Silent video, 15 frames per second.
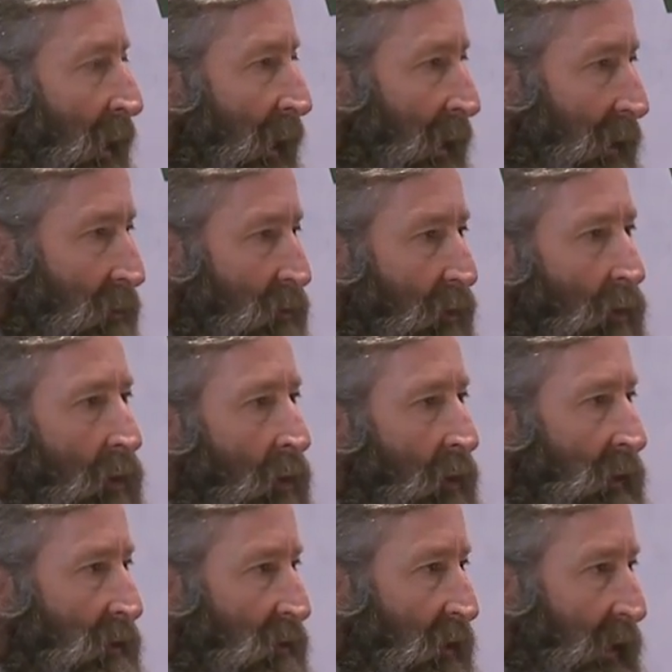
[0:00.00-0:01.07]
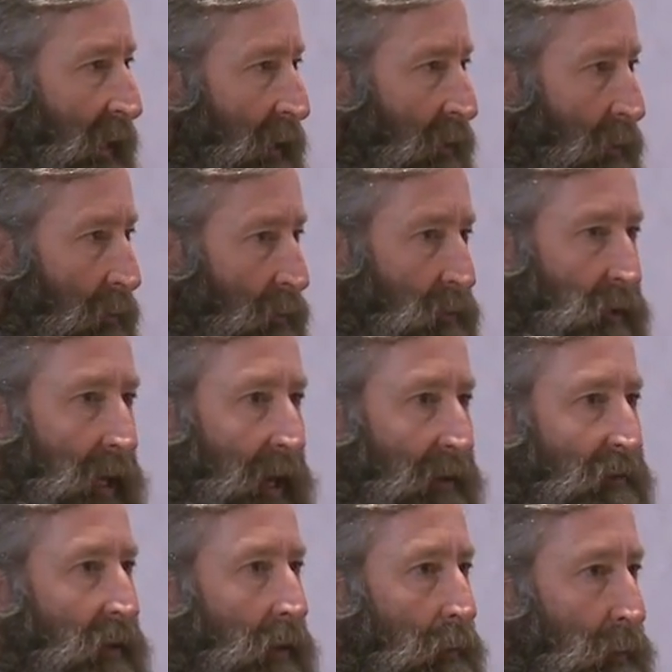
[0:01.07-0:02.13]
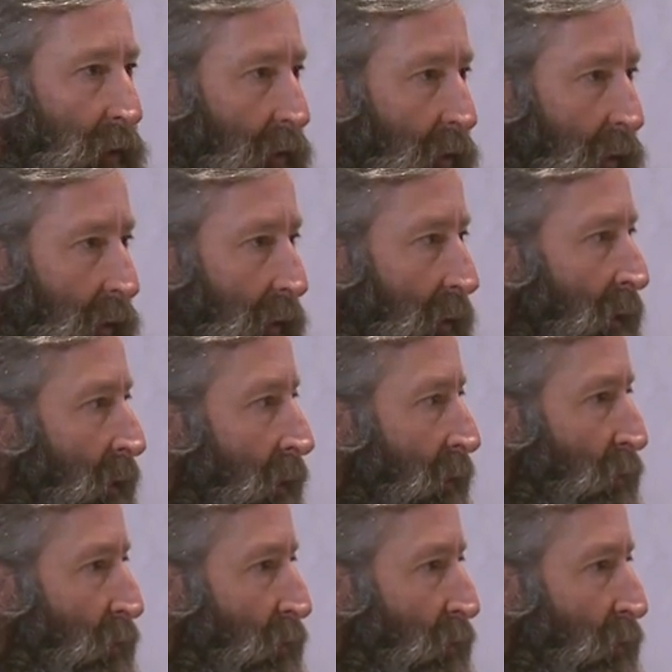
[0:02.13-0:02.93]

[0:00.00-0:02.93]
And as long as landowners have the ability